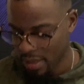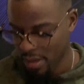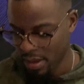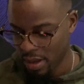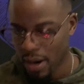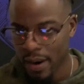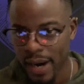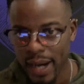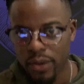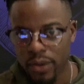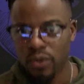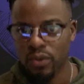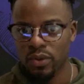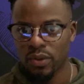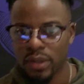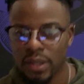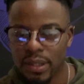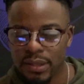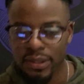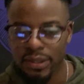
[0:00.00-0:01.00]
Alright,
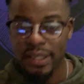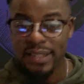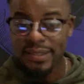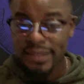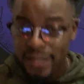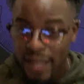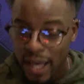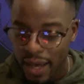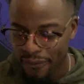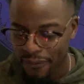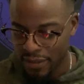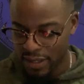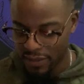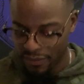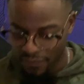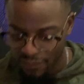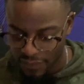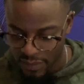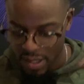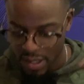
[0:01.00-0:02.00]
cool. So listen carefully.
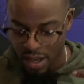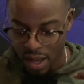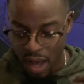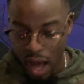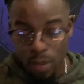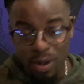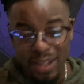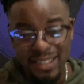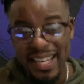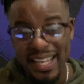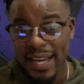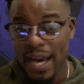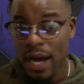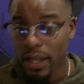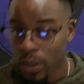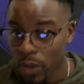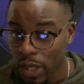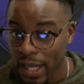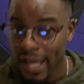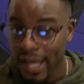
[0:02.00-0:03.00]
I'm gonna take out
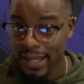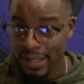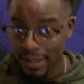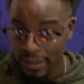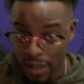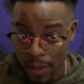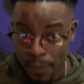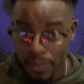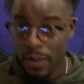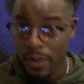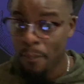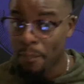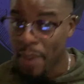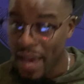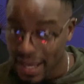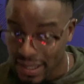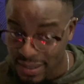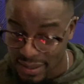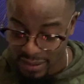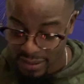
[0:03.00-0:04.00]
the
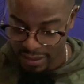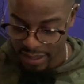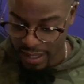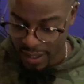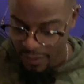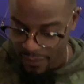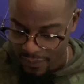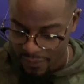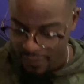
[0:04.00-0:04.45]
bass, yeah?